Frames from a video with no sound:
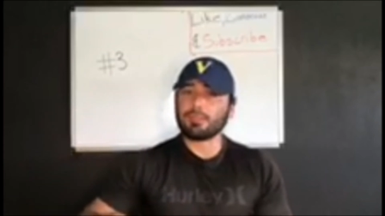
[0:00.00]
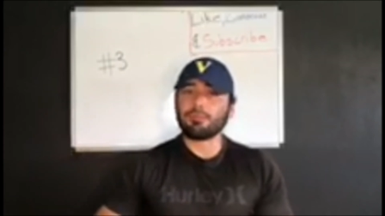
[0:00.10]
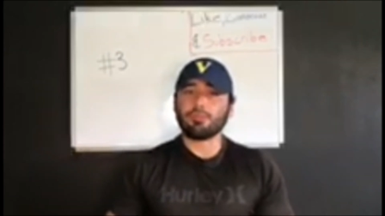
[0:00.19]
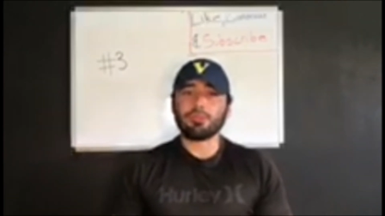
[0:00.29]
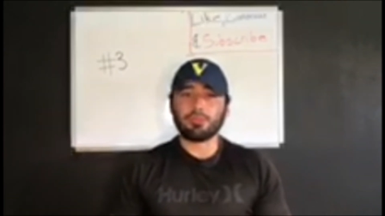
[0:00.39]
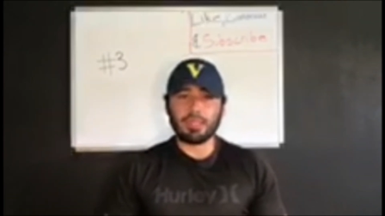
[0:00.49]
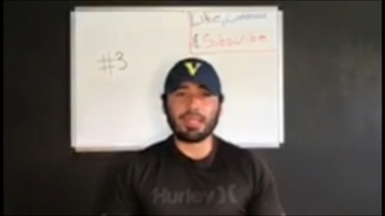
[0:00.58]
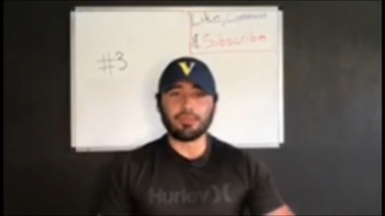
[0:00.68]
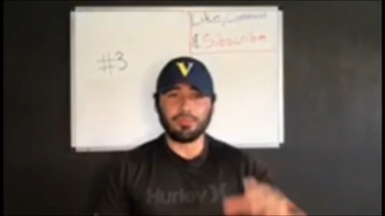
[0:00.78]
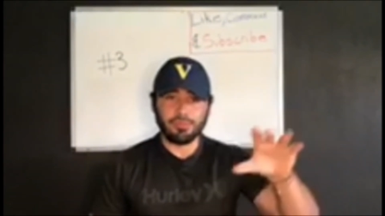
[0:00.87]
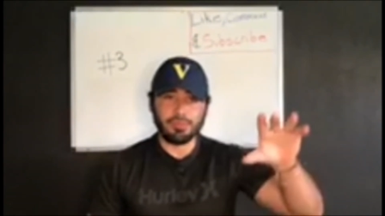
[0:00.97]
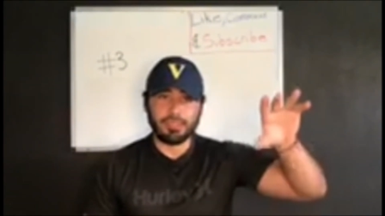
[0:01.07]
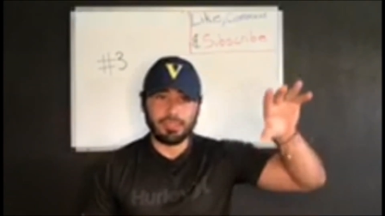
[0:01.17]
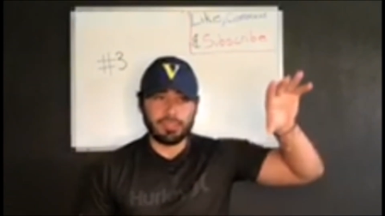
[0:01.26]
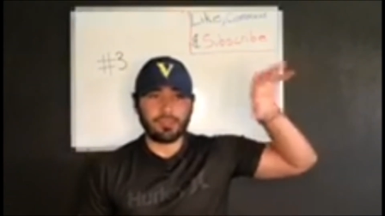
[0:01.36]
going for like 50,
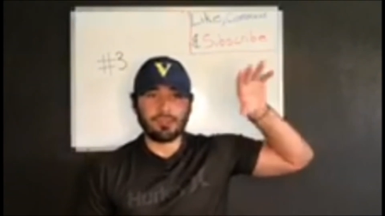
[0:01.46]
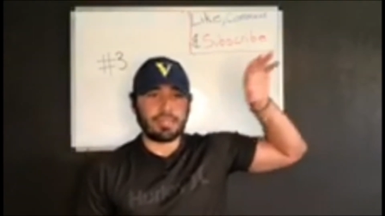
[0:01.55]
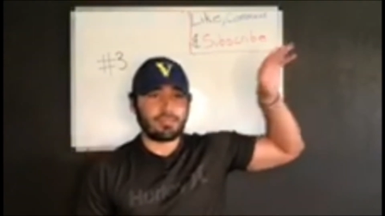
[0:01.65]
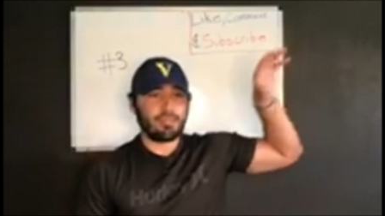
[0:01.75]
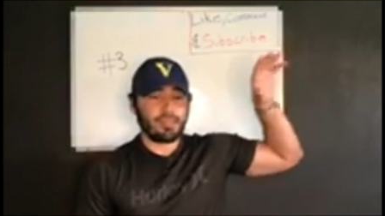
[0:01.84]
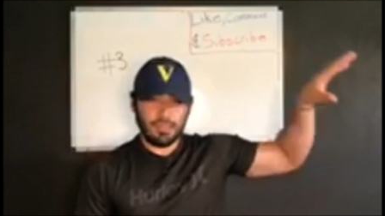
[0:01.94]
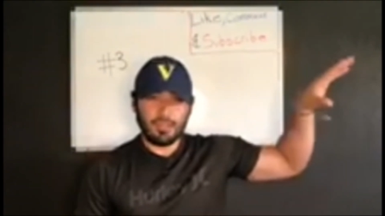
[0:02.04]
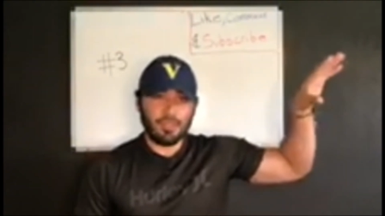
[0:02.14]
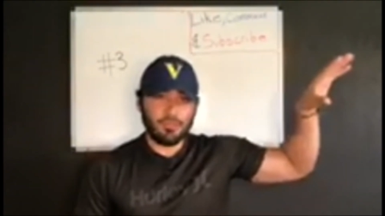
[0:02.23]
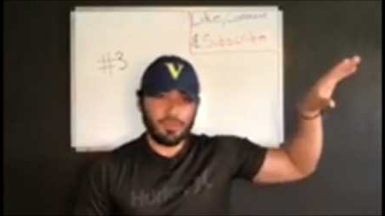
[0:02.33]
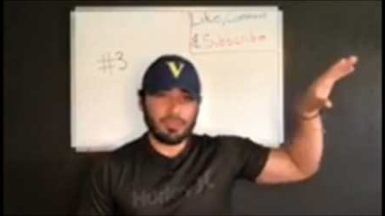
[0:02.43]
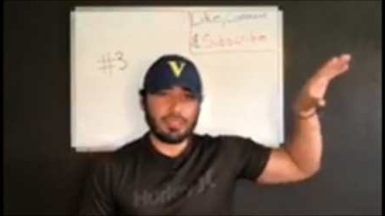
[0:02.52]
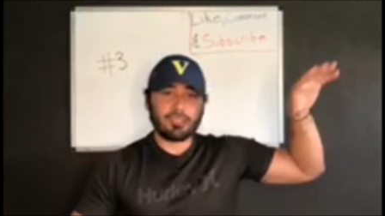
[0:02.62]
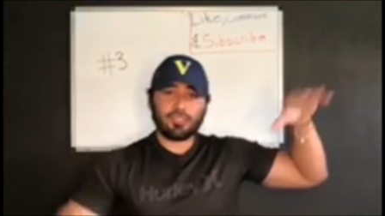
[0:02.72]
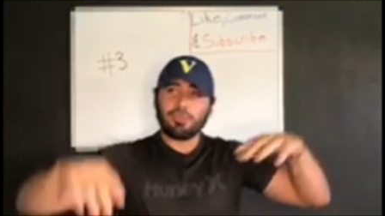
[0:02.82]
you know? Like 50.
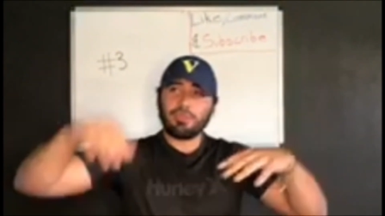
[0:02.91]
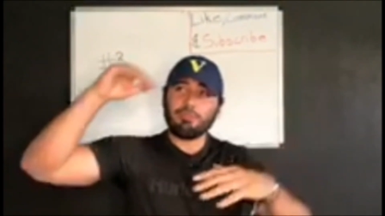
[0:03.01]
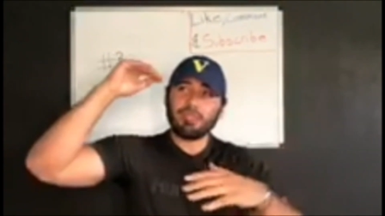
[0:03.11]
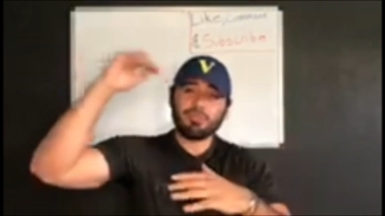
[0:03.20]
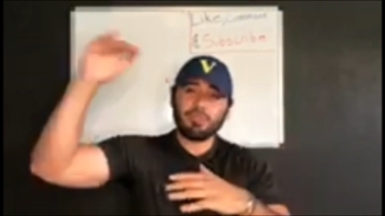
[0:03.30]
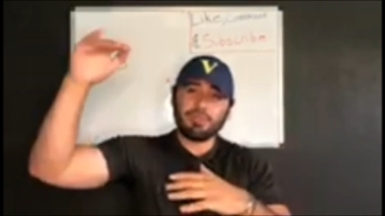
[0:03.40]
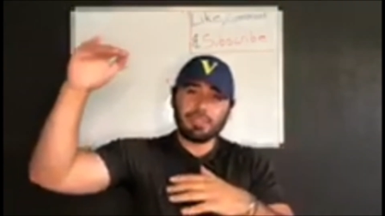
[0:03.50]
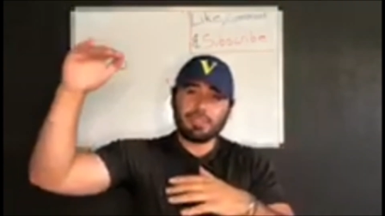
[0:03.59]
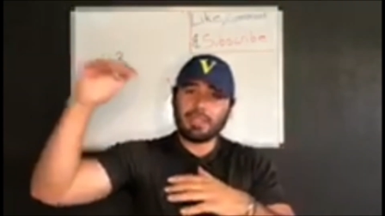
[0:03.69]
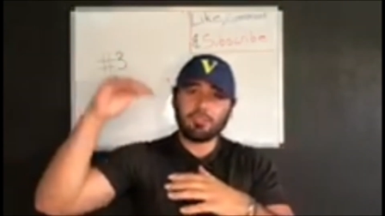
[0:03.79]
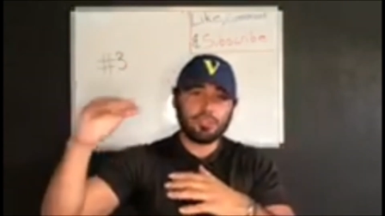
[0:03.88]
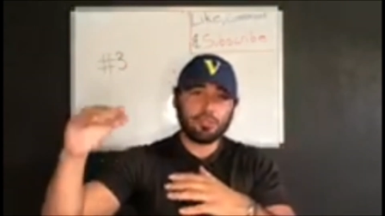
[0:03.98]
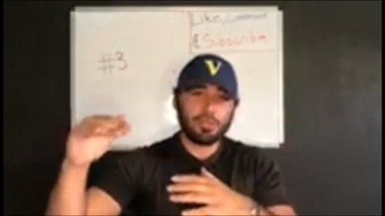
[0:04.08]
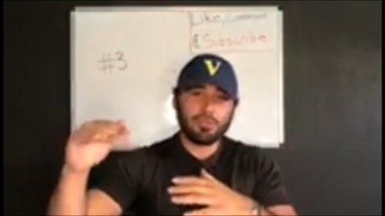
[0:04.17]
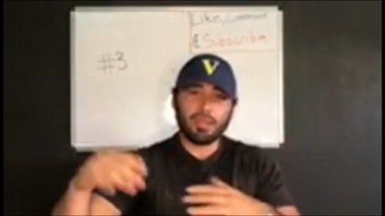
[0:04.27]
So if I miss 50 and I go to
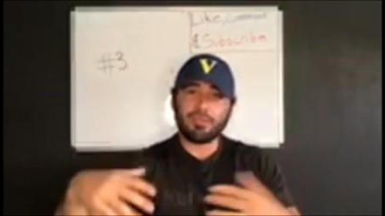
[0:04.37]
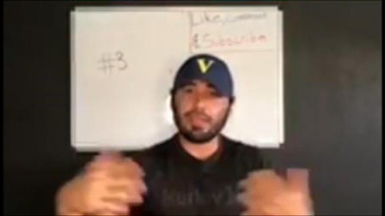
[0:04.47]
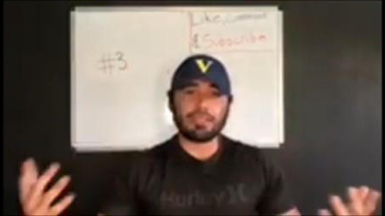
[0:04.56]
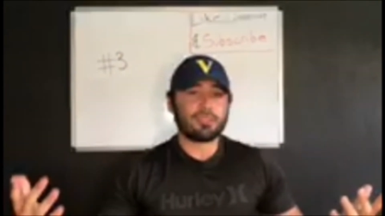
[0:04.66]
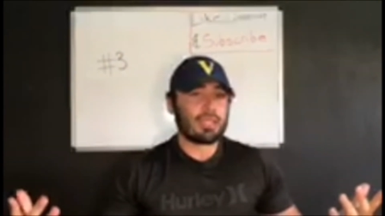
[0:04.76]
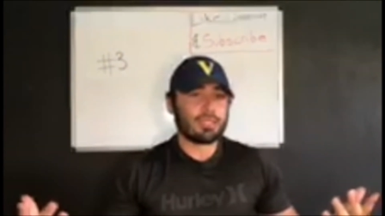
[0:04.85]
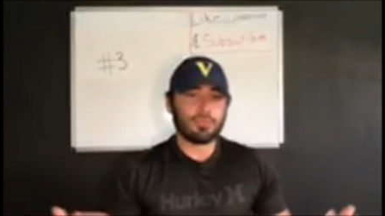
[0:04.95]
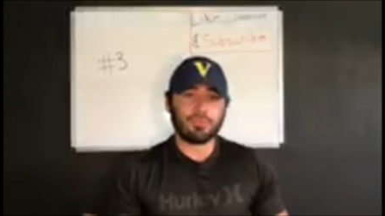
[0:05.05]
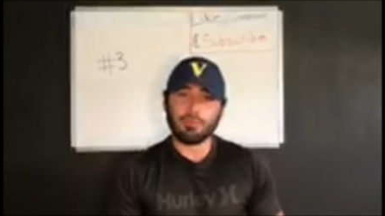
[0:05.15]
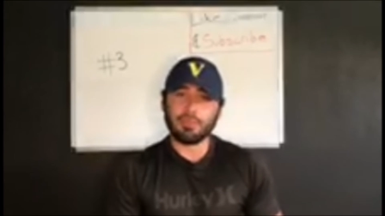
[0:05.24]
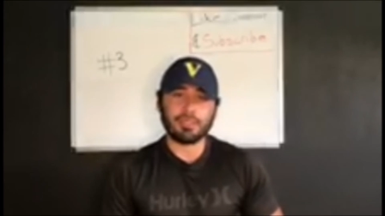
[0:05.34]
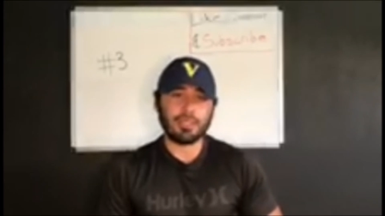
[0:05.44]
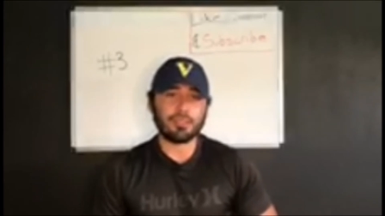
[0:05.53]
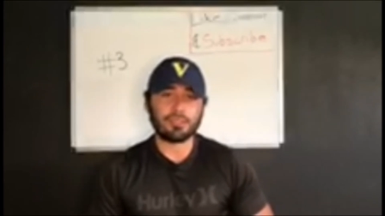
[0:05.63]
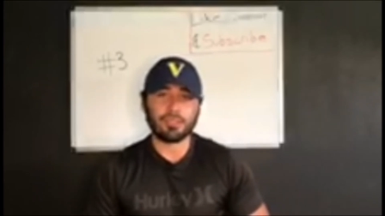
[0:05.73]
25, hey, I still got $25
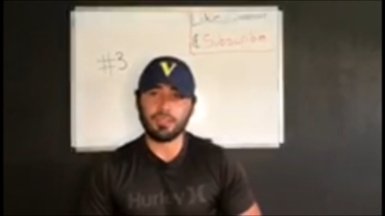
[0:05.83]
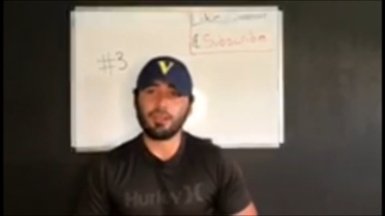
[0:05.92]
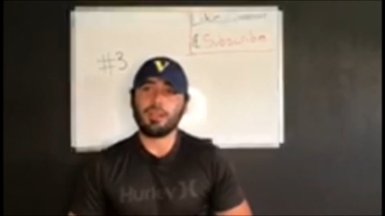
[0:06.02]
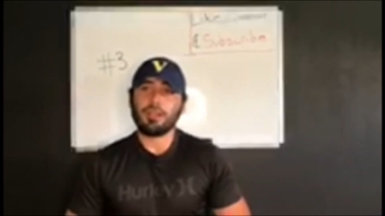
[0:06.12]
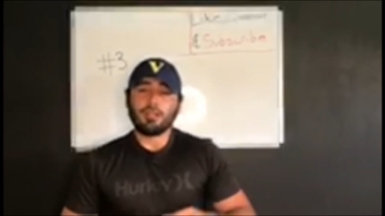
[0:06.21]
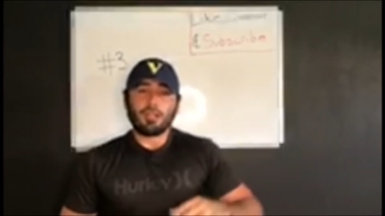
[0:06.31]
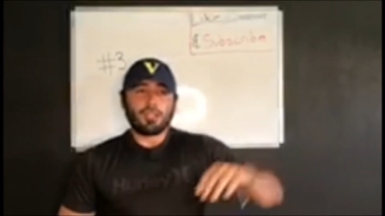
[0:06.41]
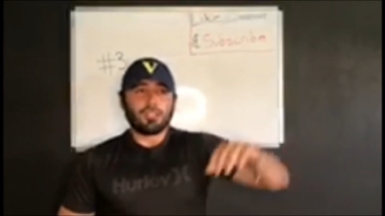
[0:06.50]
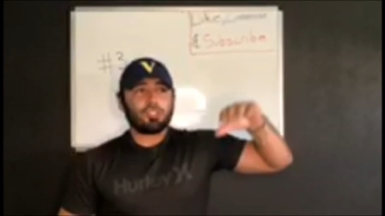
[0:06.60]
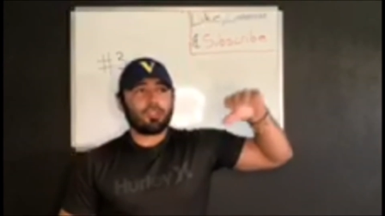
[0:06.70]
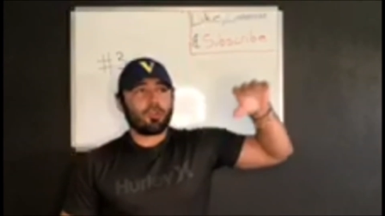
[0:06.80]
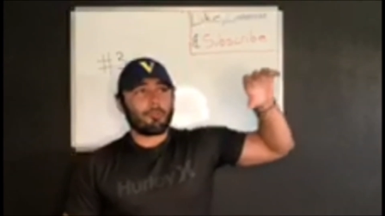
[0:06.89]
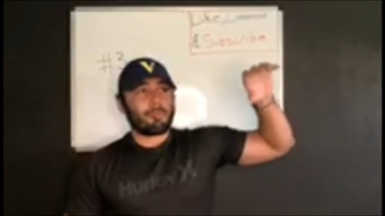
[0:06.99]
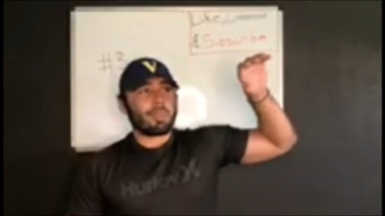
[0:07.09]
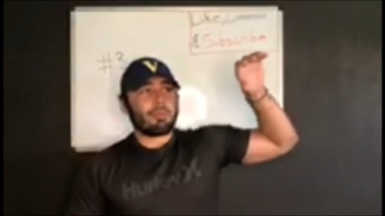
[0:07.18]
million, you know? So
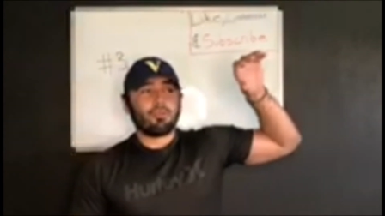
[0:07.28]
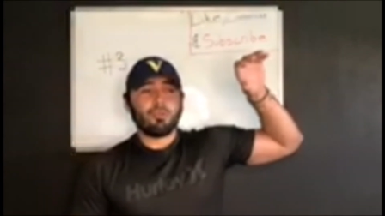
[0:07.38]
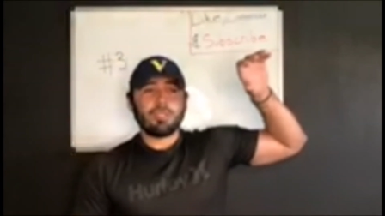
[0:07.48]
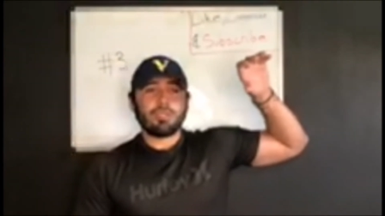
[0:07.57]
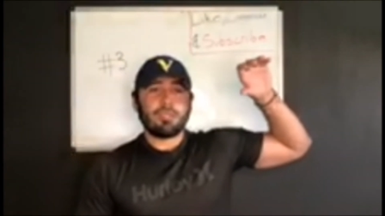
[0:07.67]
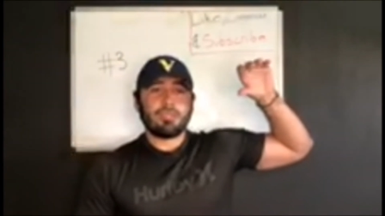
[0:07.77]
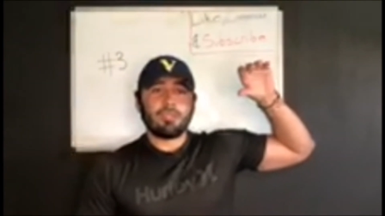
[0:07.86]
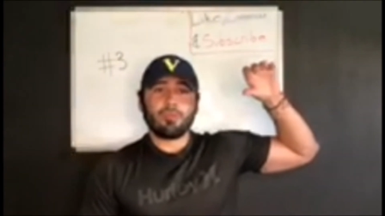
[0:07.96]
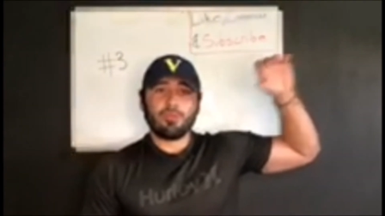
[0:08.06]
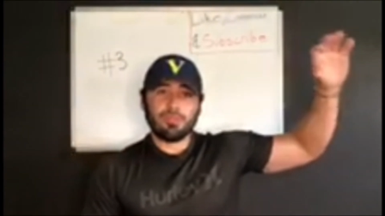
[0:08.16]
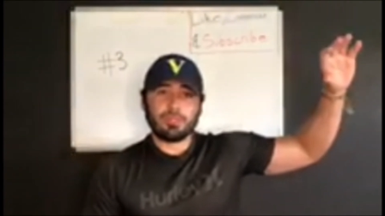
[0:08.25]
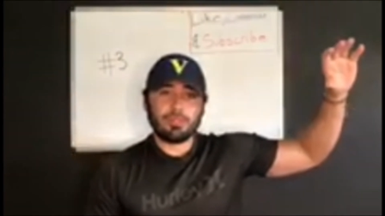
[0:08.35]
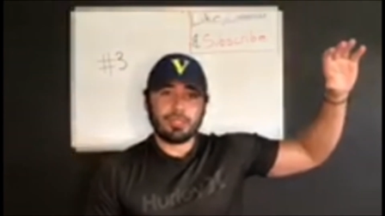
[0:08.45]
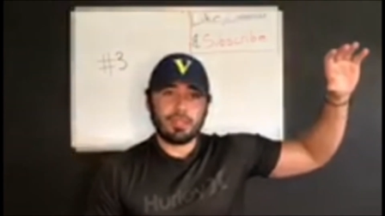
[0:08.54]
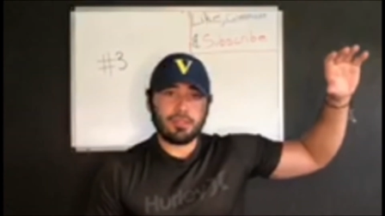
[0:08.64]
I'm going for $50 million.
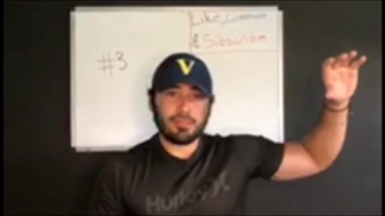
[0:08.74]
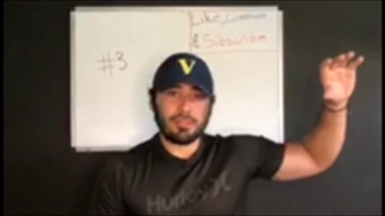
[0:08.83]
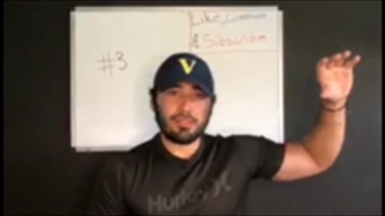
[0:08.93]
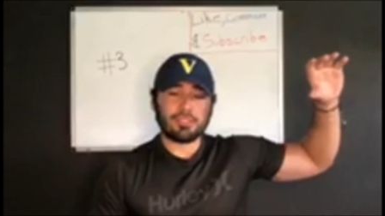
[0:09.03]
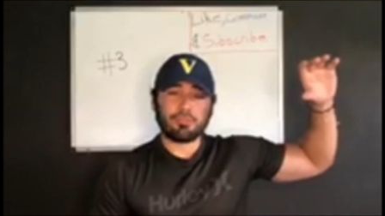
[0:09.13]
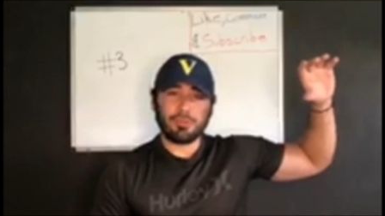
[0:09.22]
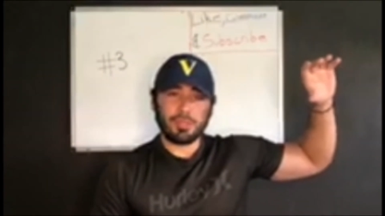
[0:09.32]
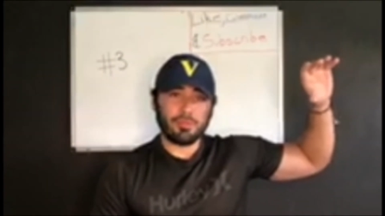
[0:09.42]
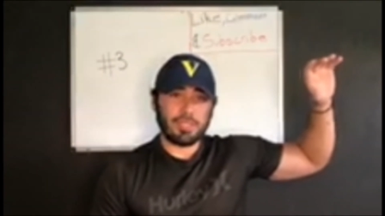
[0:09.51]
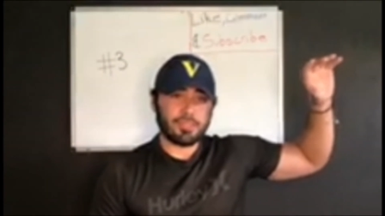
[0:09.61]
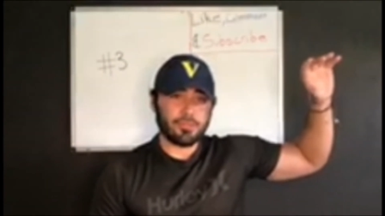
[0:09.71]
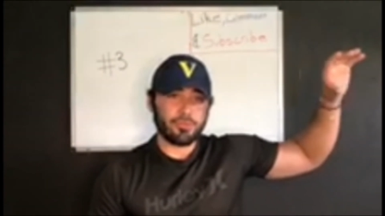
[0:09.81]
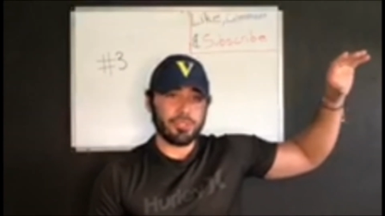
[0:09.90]
That's why I want to become financially free.